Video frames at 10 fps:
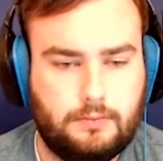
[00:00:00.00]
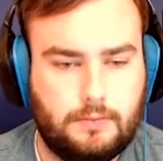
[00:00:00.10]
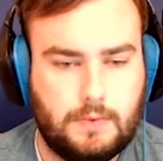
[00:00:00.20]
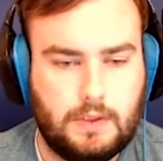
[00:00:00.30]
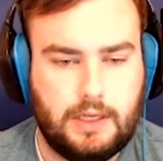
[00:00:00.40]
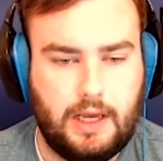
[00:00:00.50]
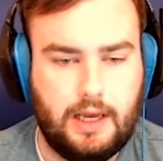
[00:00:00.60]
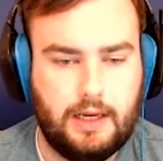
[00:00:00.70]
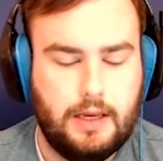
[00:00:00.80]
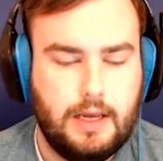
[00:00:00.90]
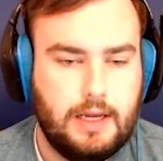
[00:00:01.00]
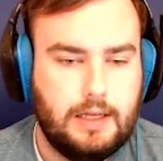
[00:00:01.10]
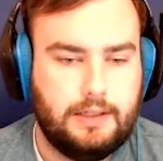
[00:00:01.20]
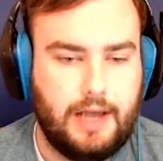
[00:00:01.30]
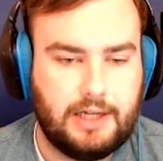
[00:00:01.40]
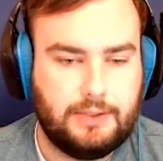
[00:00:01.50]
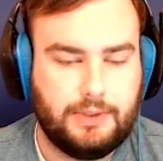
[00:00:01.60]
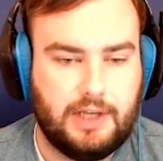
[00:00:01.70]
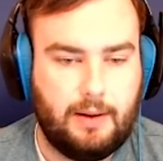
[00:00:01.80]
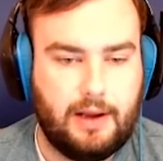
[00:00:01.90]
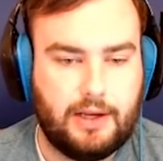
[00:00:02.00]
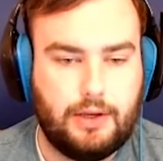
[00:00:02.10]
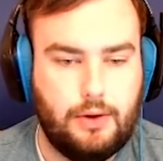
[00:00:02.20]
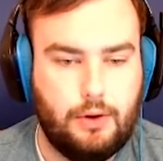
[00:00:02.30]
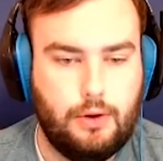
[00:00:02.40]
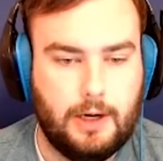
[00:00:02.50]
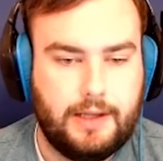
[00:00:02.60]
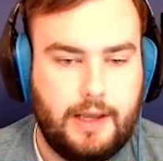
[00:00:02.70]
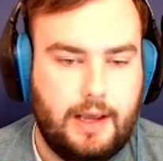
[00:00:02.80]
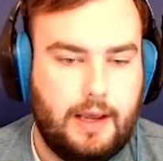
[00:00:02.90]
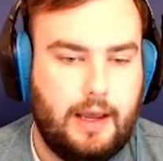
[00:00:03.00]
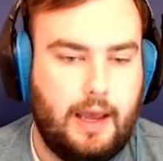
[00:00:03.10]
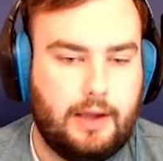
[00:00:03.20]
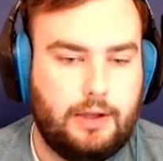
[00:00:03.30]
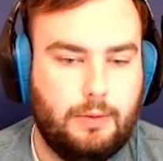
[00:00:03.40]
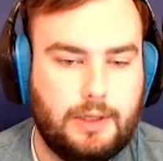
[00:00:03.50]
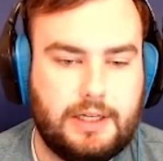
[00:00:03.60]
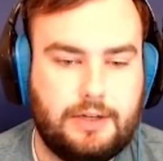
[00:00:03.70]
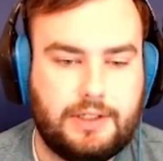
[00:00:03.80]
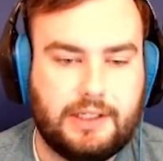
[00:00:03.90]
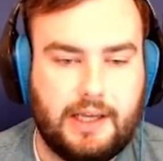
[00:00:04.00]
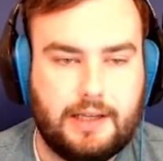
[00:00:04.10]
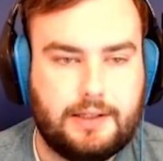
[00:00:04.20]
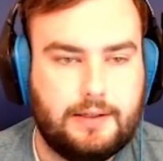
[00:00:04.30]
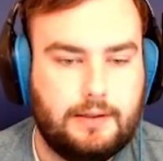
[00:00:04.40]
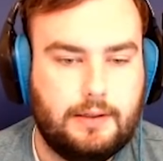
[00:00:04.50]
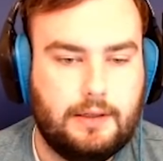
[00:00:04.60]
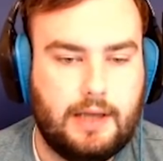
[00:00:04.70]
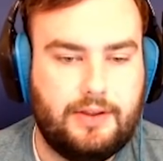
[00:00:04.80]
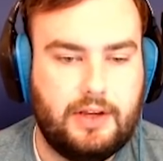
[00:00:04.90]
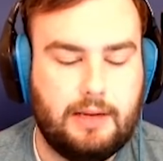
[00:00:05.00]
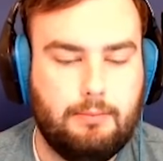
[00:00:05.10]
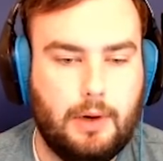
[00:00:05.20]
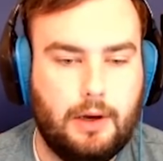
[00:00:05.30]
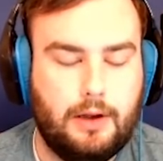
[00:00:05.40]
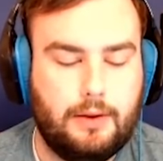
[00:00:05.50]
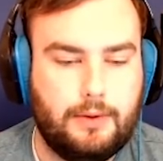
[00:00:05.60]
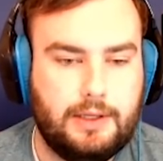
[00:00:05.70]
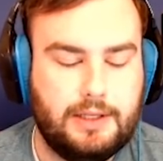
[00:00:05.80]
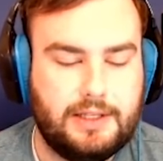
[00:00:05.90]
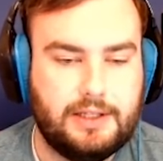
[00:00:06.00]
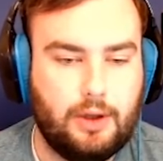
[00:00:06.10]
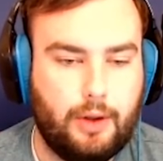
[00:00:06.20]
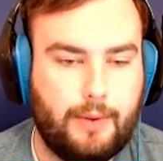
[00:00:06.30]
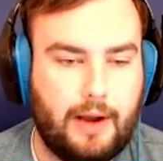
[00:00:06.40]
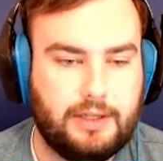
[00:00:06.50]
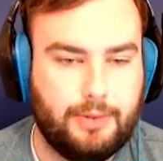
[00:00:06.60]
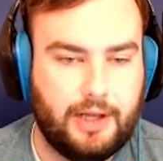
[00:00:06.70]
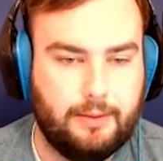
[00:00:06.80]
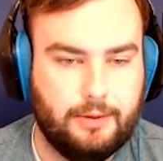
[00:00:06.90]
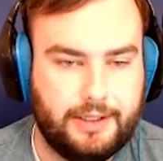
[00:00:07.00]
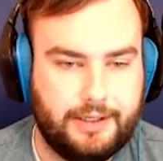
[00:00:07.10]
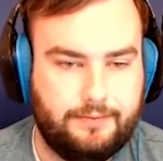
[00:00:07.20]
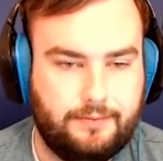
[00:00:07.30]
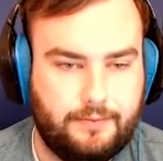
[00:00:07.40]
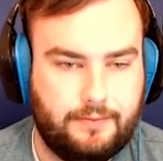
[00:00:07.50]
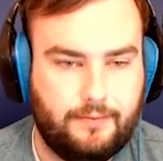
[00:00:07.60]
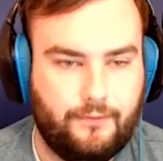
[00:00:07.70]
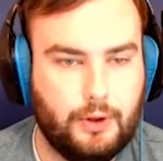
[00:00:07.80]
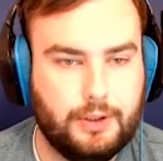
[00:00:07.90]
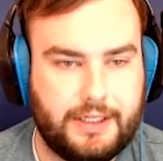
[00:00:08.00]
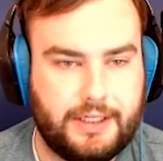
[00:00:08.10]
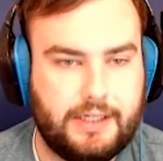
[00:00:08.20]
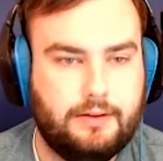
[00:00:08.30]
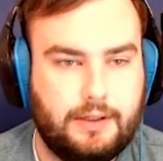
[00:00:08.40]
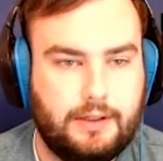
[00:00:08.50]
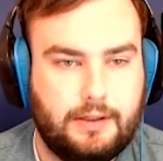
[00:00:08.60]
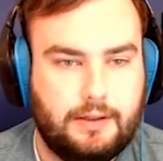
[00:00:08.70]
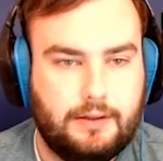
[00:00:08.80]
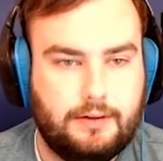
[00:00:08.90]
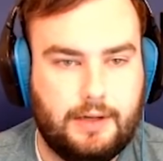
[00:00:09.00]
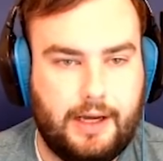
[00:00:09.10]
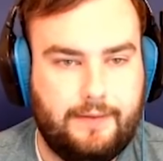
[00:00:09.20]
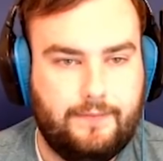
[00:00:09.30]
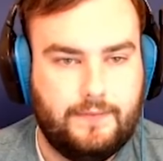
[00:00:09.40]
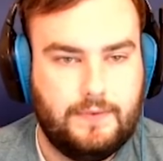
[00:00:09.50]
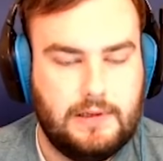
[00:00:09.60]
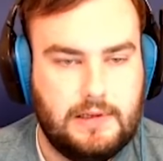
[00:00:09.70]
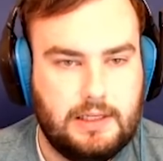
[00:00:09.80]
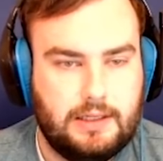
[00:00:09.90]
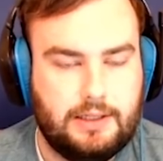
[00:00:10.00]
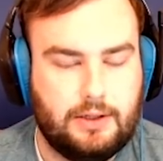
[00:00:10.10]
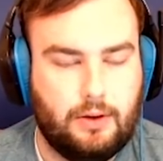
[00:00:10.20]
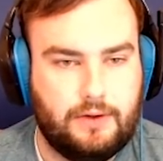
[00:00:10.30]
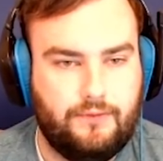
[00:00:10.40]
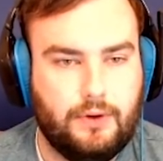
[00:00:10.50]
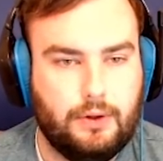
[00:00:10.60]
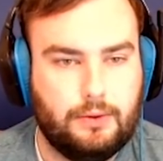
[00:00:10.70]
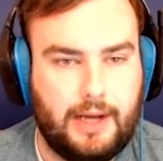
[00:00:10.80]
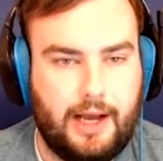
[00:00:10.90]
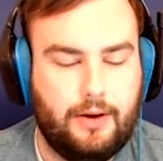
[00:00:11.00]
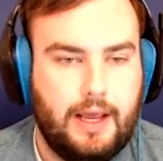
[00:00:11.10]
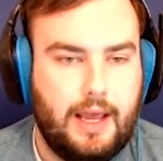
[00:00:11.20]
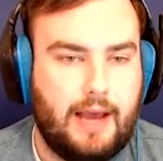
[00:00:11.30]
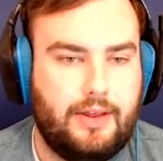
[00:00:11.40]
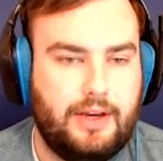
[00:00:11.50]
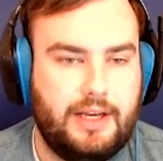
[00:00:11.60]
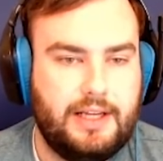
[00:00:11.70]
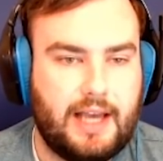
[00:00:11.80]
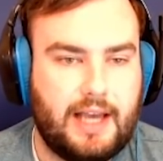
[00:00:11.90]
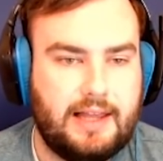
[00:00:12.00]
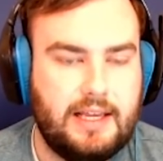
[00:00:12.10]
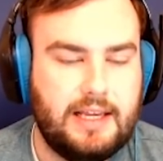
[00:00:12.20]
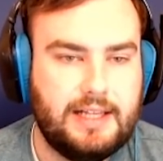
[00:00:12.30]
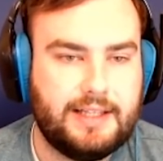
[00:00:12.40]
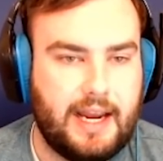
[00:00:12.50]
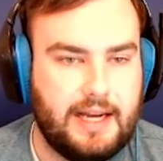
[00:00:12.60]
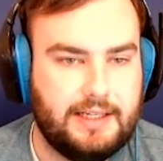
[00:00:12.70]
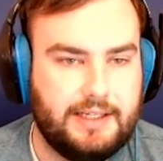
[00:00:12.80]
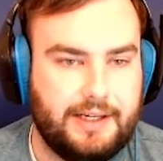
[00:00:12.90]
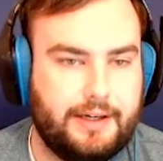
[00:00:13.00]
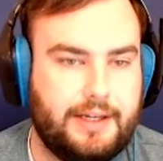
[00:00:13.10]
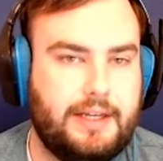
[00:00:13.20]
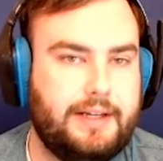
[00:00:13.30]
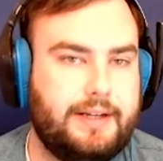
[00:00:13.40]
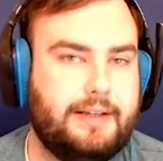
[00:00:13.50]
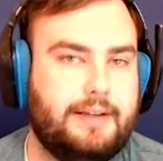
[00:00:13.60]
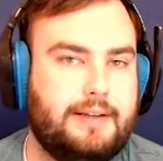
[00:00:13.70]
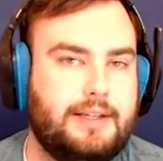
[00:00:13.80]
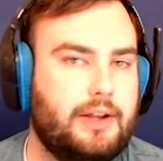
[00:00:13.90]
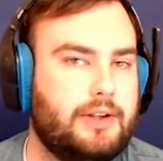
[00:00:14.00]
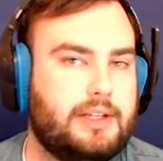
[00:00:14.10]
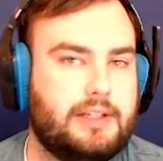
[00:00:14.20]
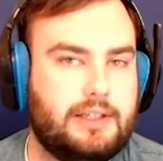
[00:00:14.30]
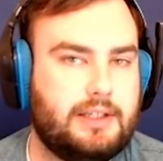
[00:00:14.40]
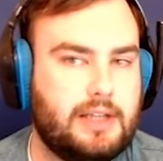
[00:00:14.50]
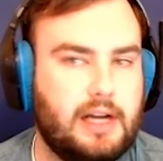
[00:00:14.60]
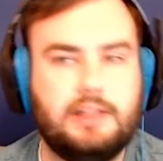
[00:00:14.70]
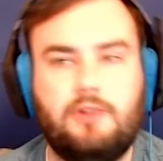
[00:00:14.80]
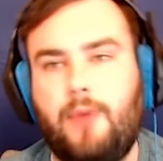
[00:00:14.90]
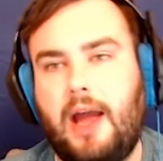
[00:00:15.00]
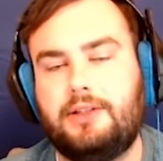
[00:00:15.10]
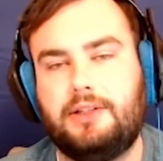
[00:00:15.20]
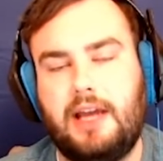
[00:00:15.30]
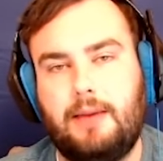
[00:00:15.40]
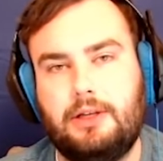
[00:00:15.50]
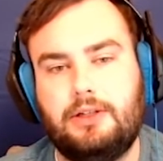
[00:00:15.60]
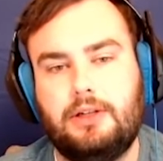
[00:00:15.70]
Okay, next we'll talk about Hubert. Hubert's an interesting case. I think this is the only route he's playable in, fully, right? This is the only full route. I think he's A tier. He deals tons of magic damage.